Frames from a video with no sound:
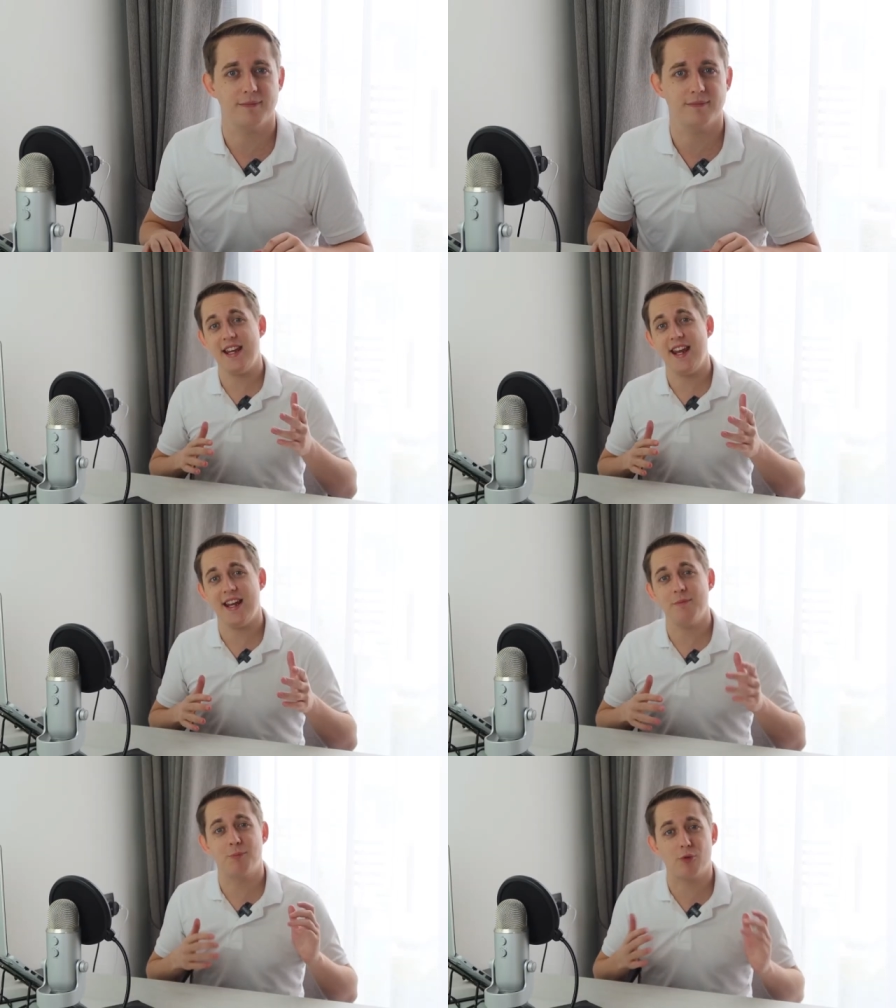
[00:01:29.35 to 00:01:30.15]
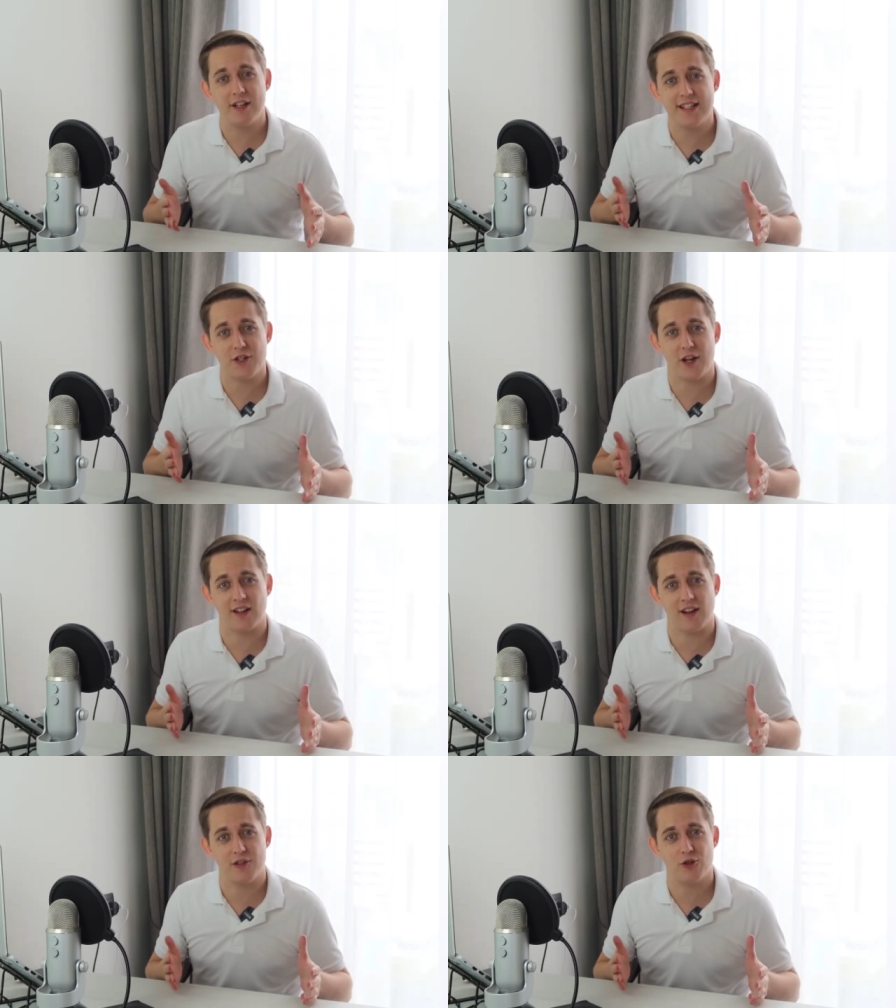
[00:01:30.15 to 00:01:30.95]
You see, in British
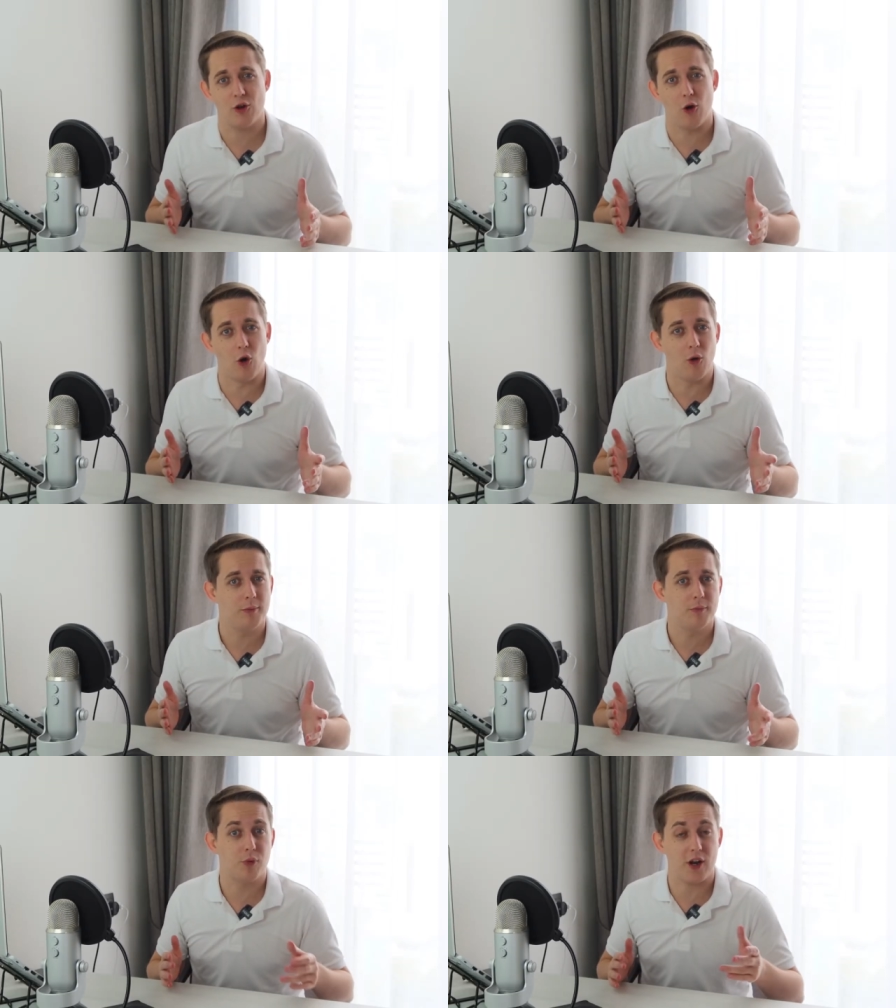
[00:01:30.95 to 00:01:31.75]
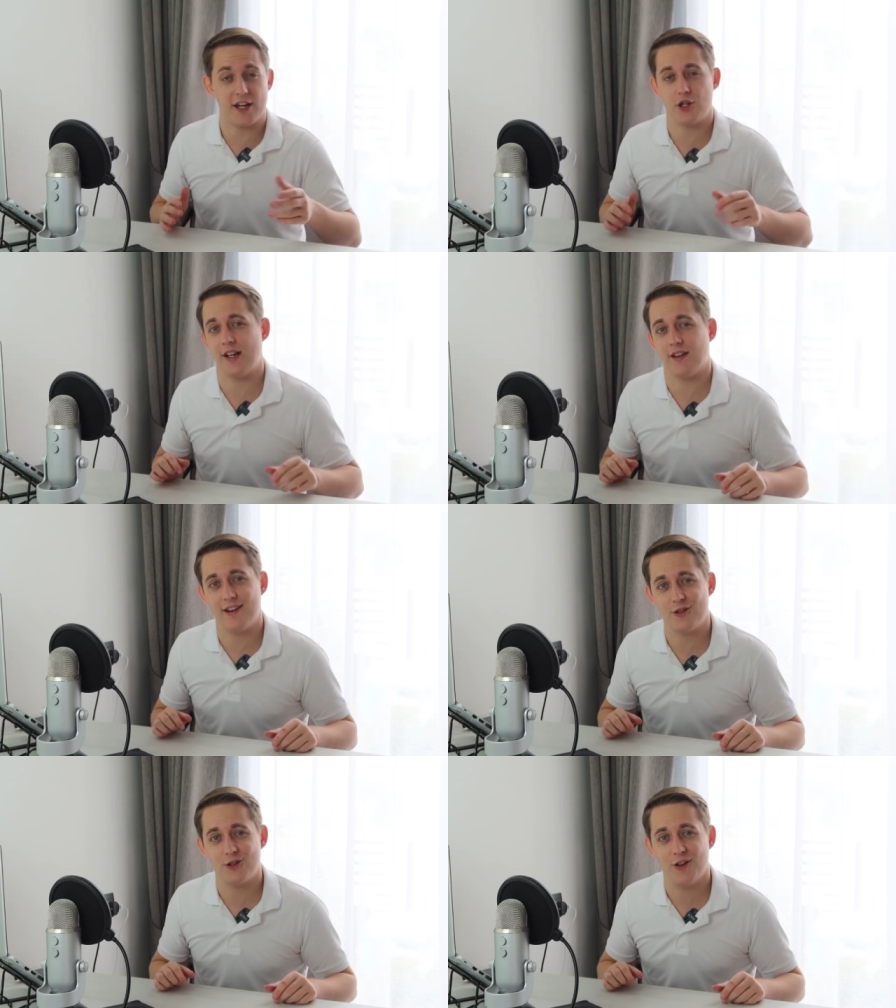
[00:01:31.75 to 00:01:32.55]
English or British
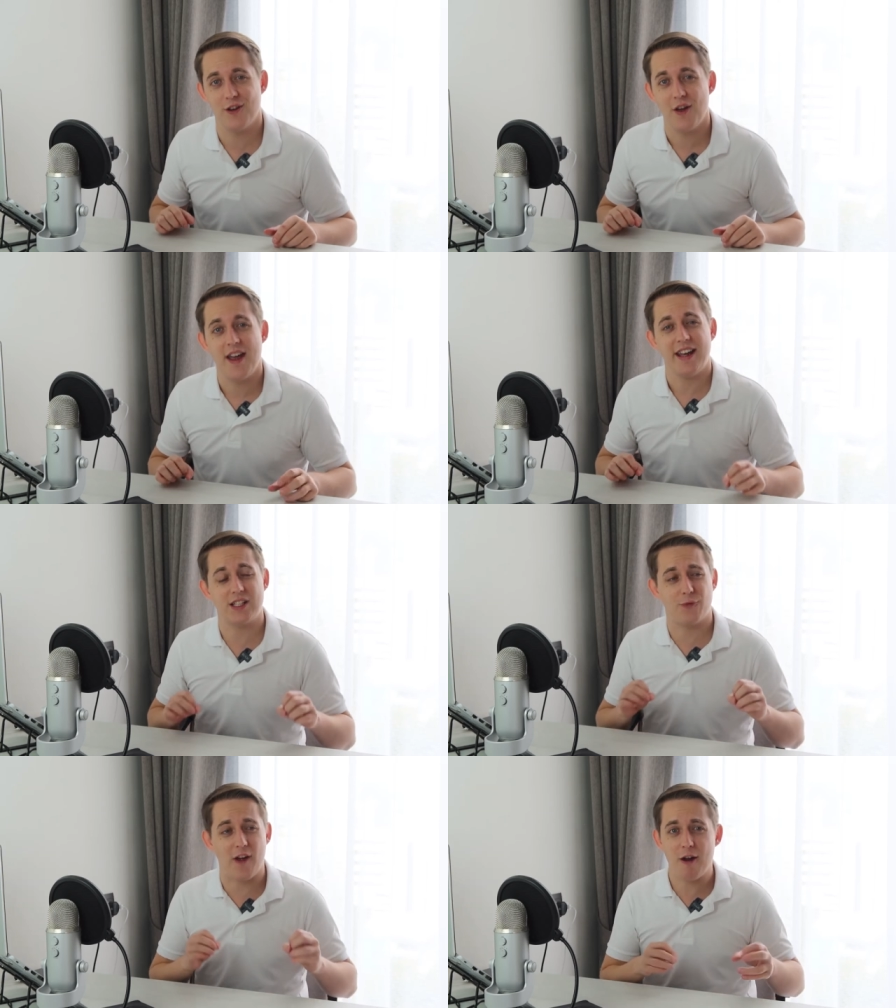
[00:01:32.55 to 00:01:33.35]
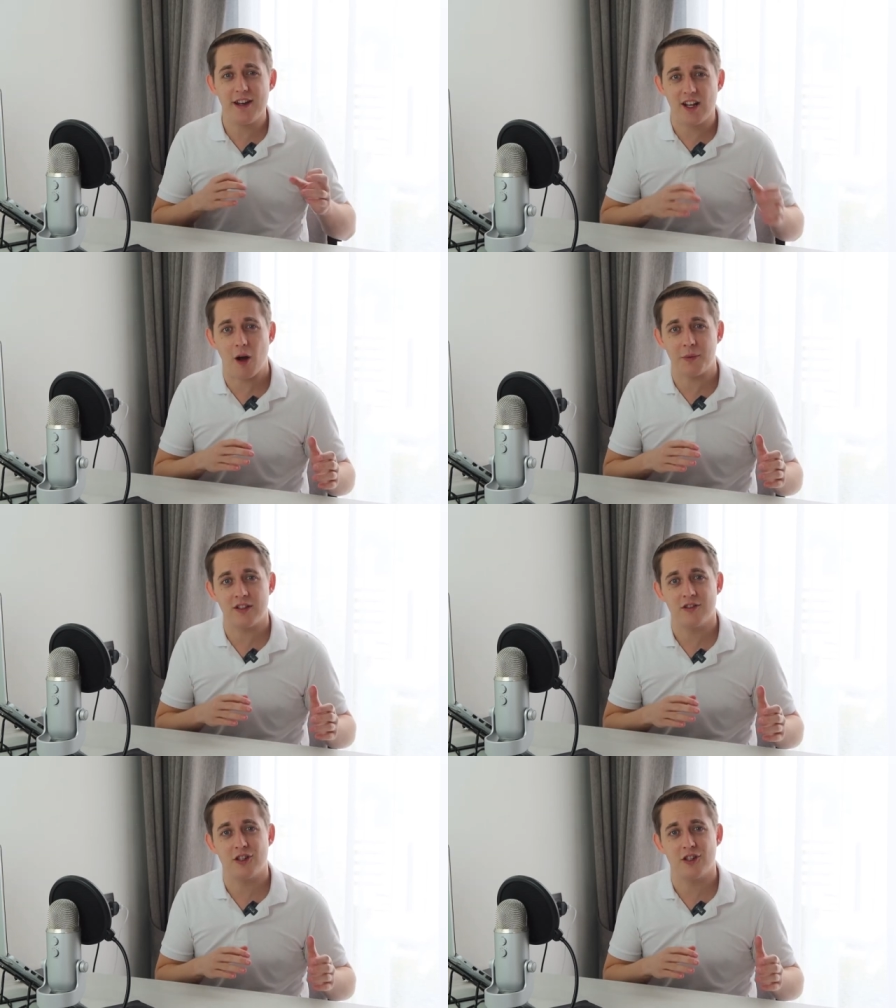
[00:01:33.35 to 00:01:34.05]
English, it's very common